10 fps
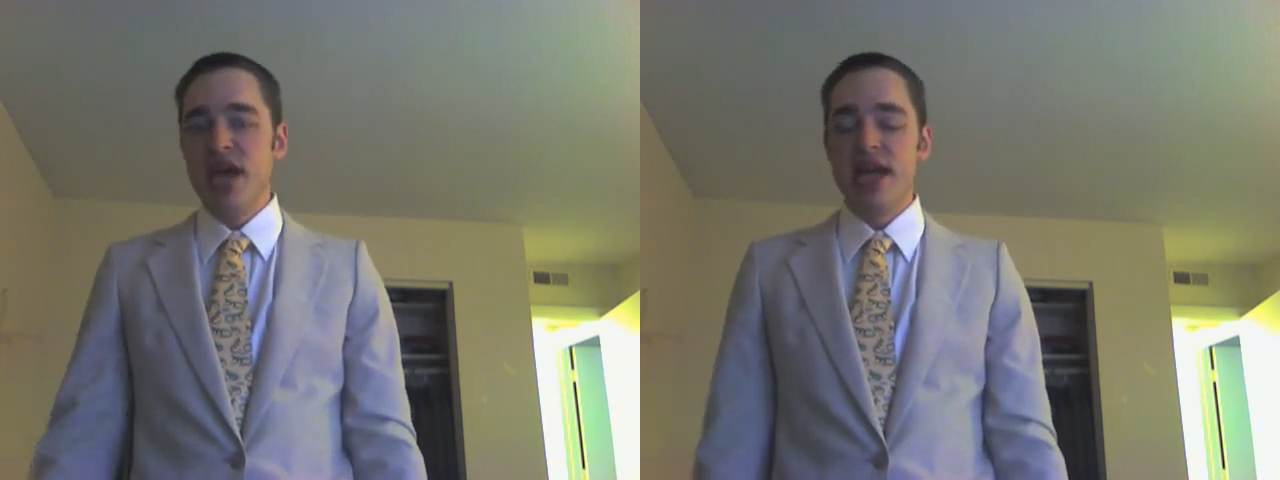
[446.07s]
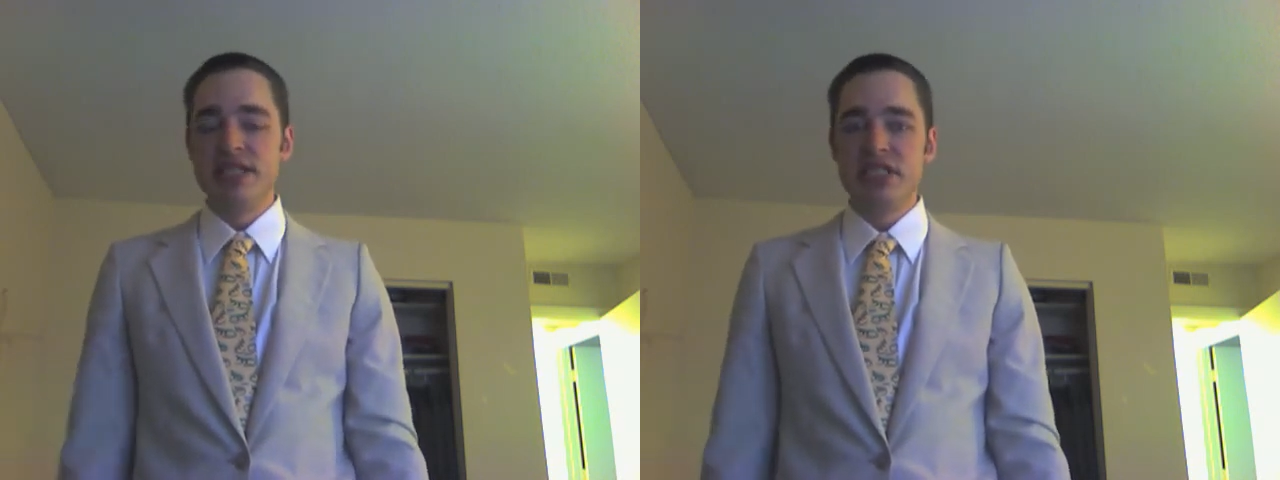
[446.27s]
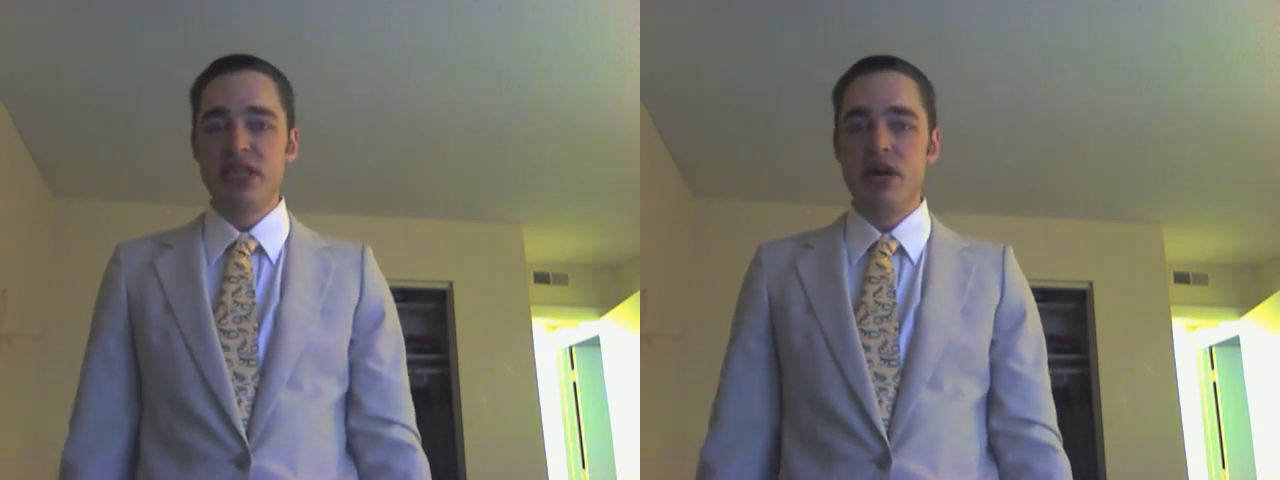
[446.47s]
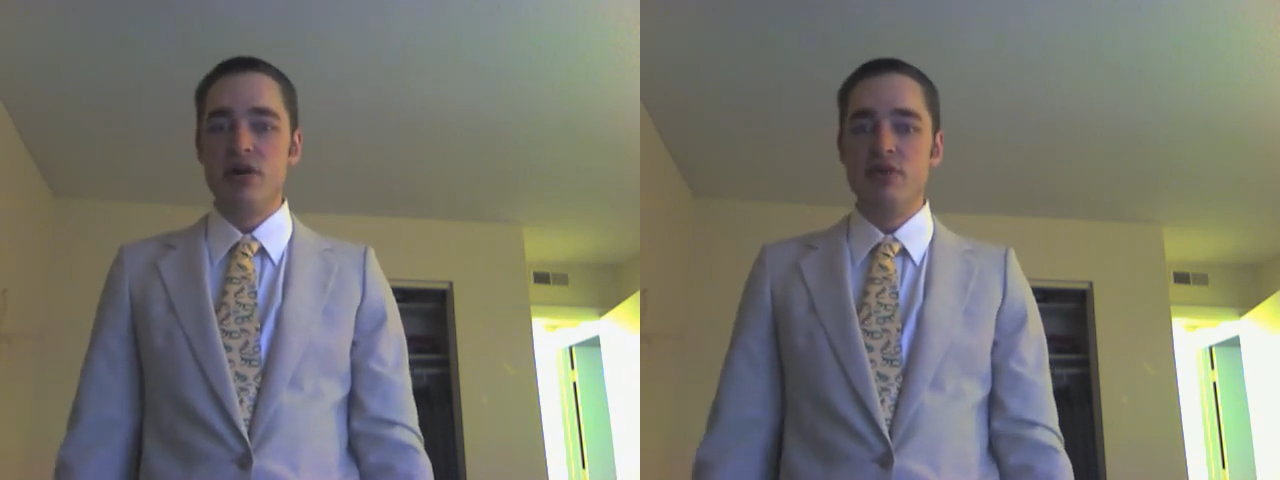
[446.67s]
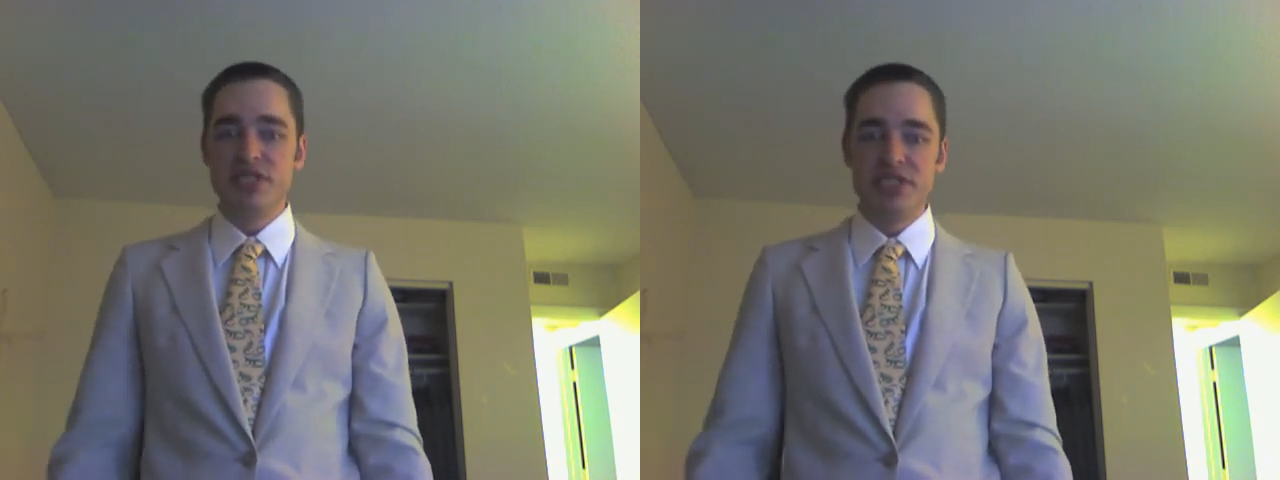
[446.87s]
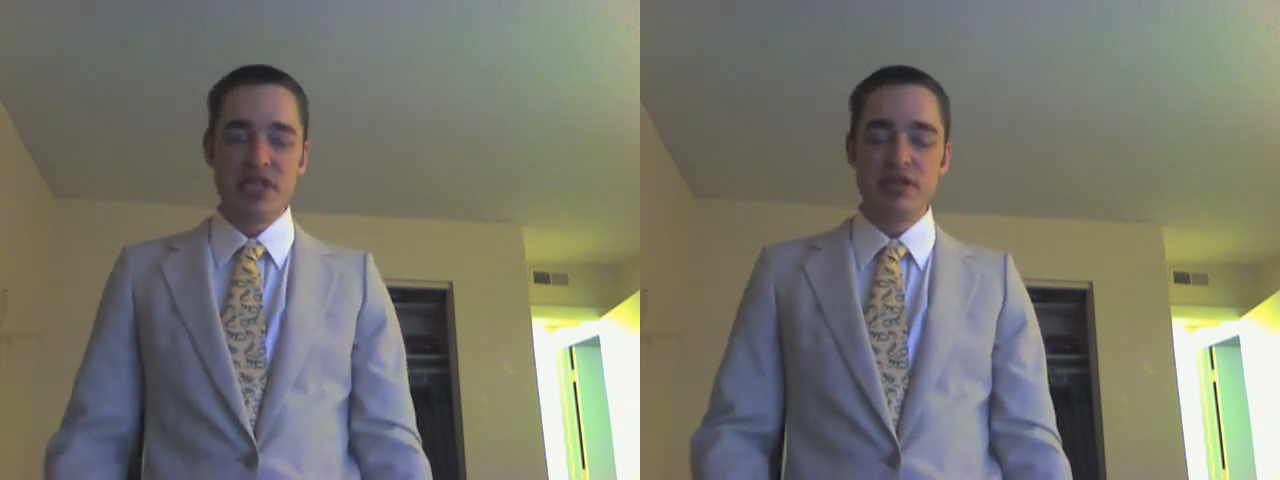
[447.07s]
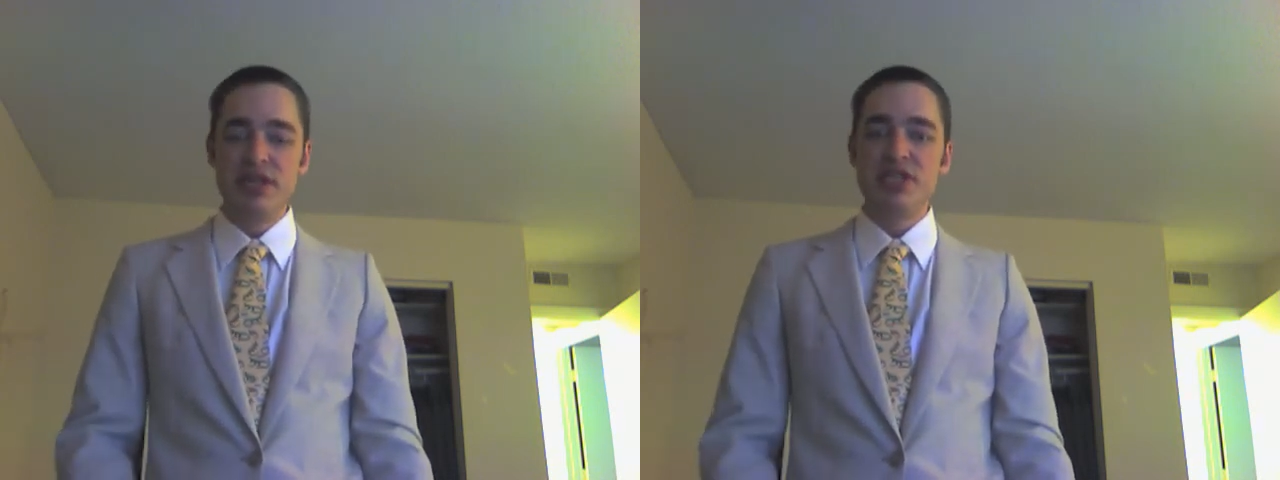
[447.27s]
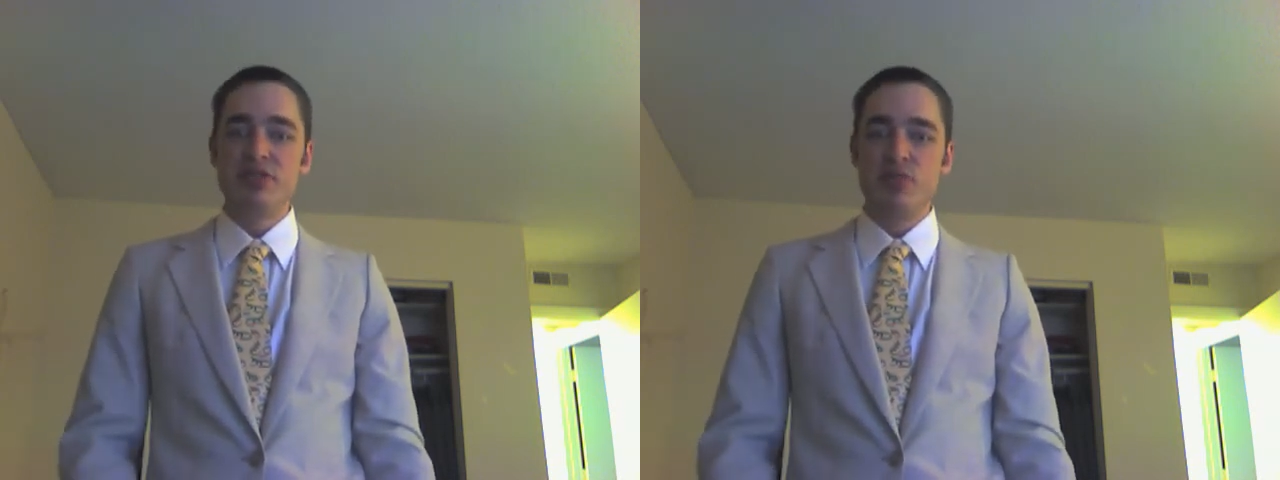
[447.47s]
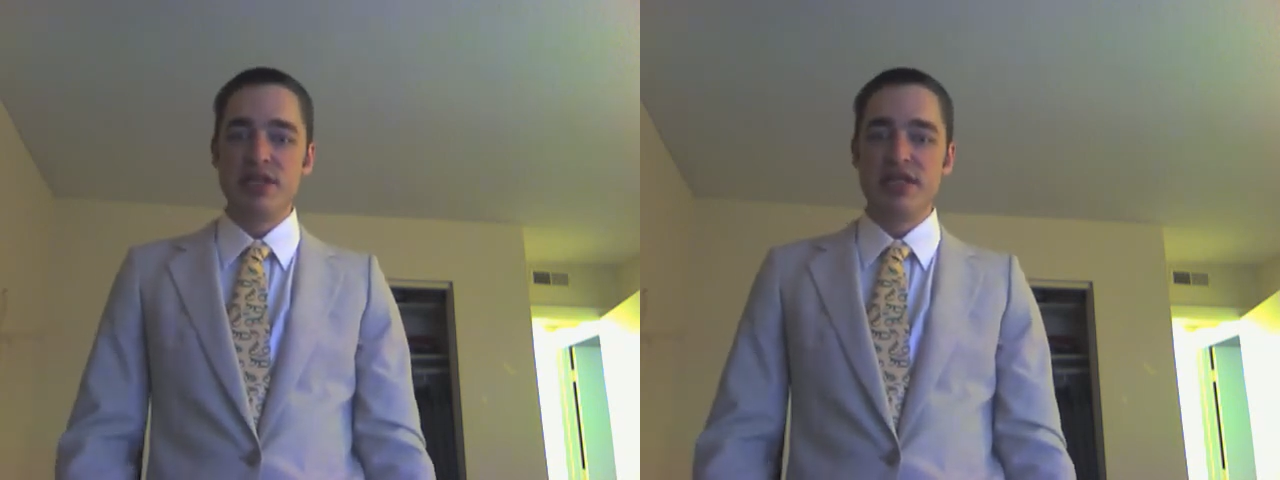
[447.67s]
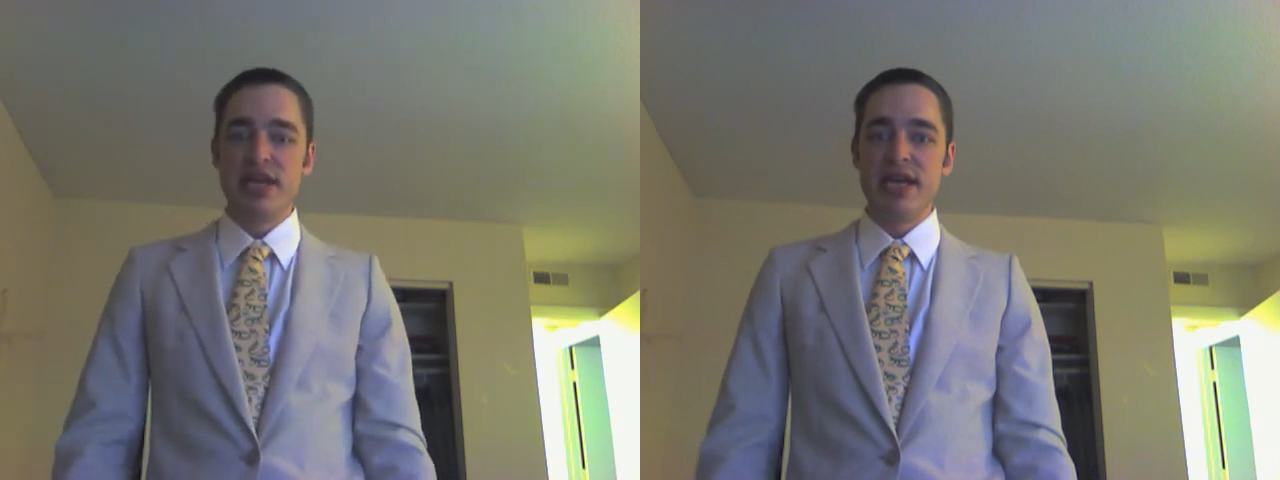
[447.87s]
And so silage is
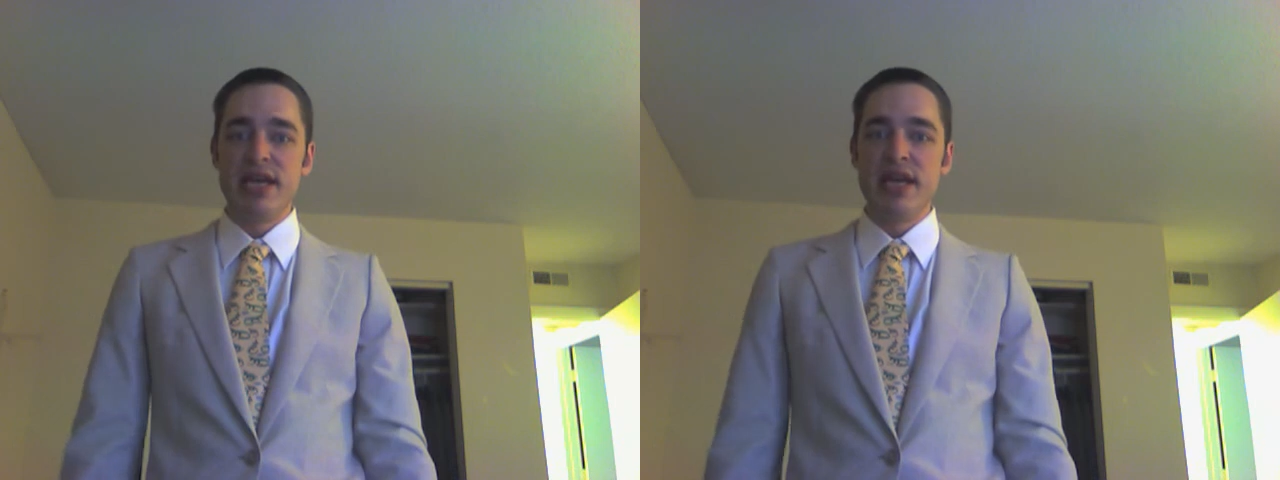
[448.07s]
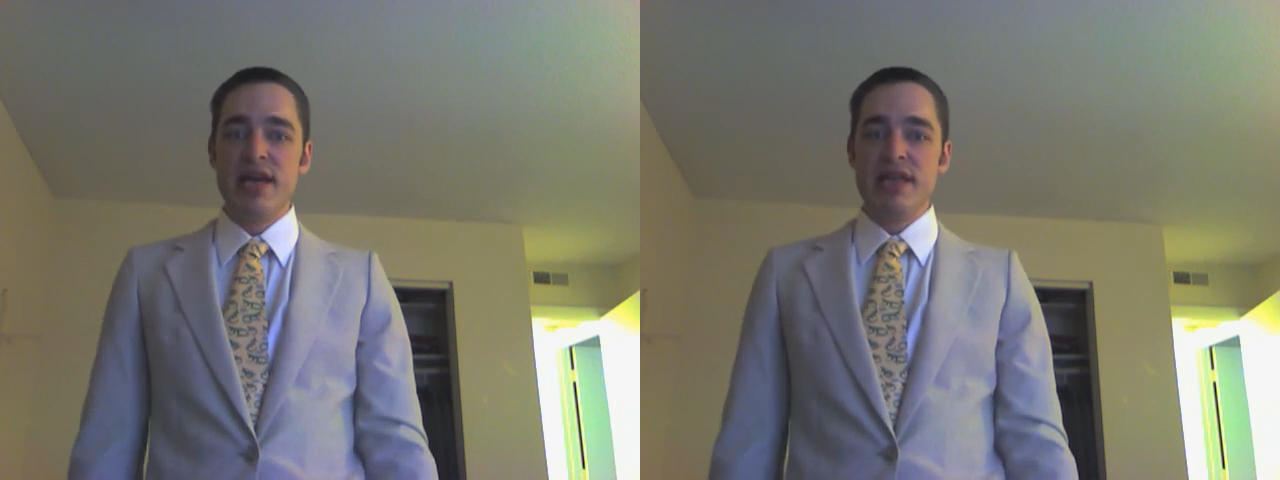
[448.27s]
one thing